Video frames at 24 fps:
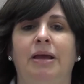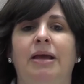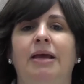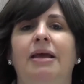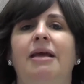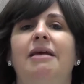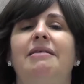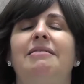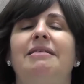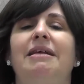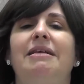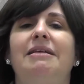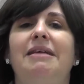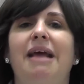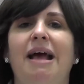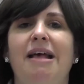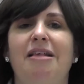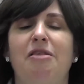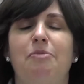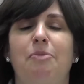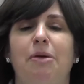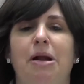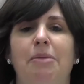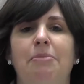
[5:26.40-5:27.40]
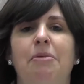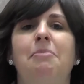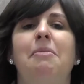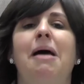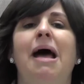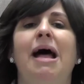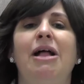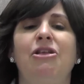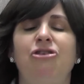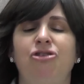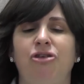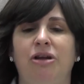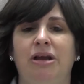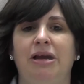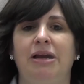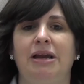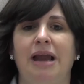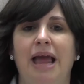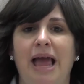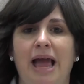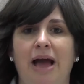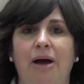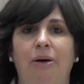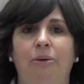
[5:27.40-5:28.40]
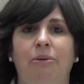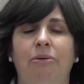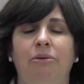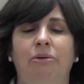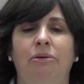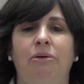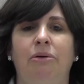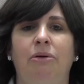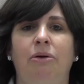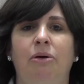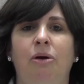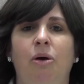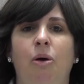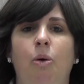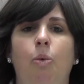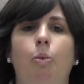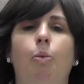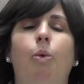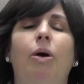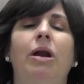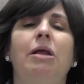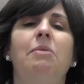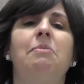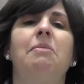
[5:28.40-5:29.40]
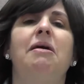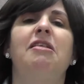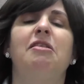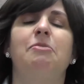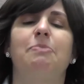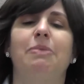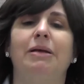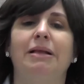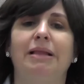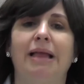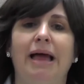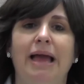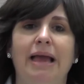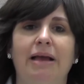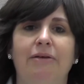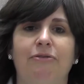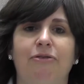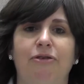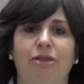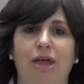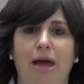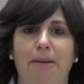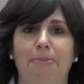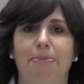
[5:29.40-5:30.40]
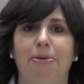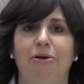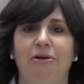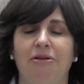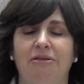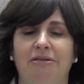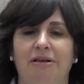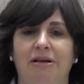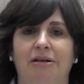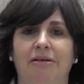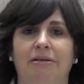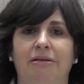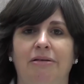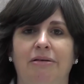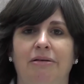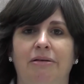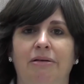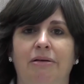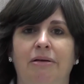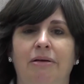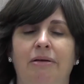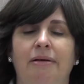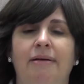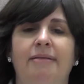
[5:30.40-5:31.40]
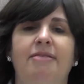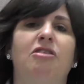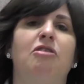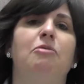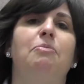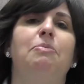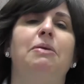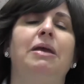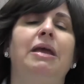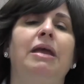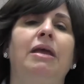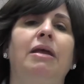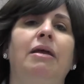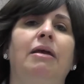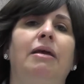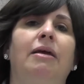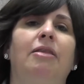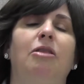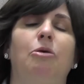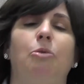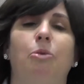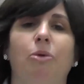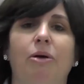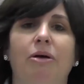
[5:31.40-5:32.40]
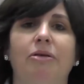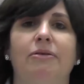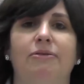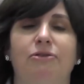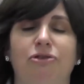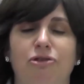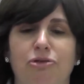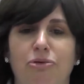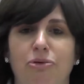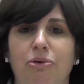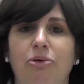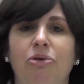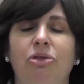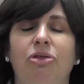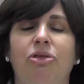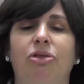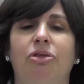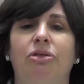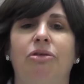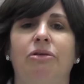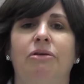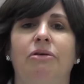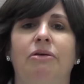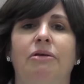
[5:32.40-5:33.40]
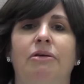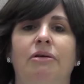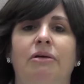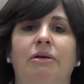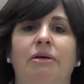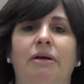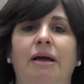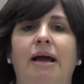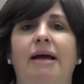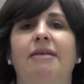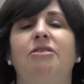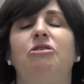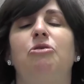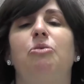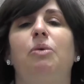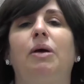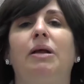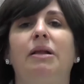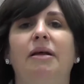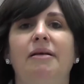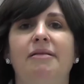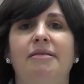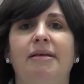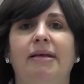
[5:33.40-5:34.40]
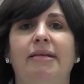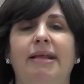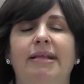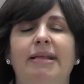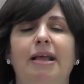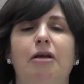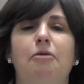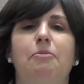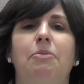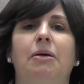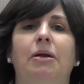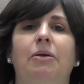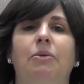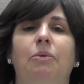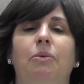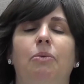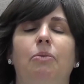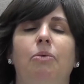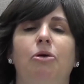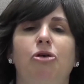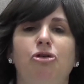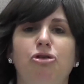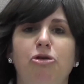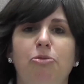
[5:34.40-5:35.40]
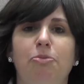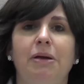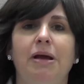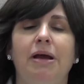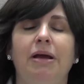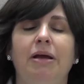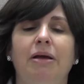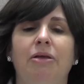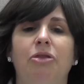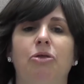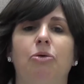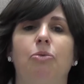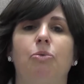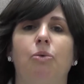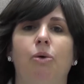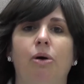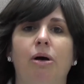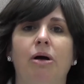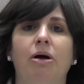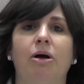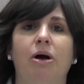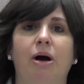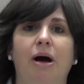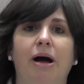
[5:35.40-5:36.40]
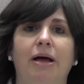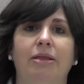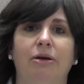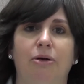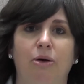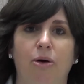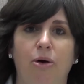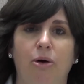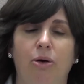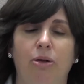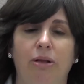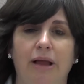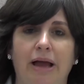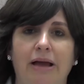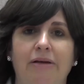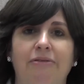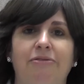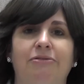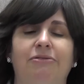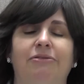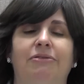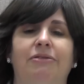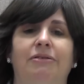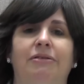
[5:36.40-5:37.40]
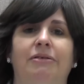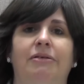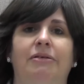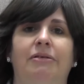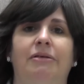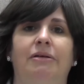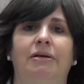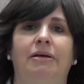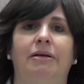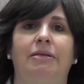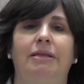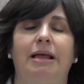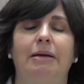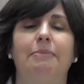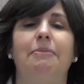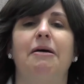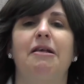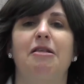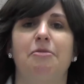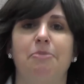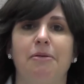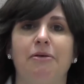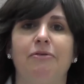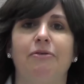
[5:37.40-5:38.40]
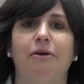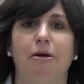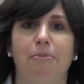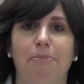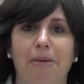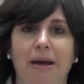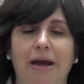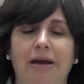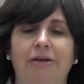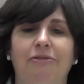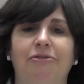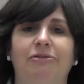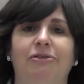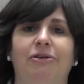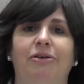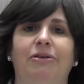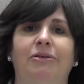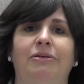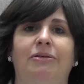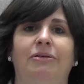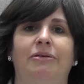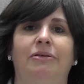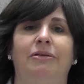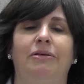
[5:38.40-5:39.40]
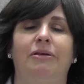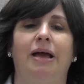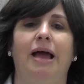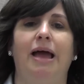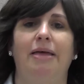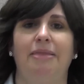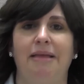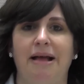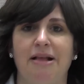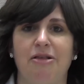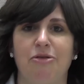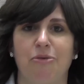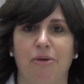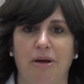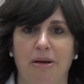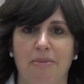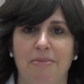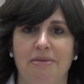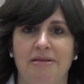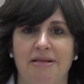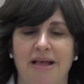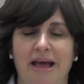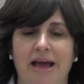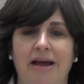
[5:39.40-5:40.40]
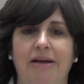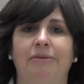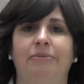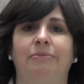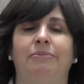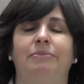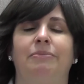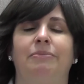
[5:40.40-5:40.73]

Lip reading: He said, "Yes, but I'm imagining now what it must be like for that person to be in the world of truth and to realizing that they've been worshiping the wrong God their whole life. That must be very painful, and that's why I'm sad."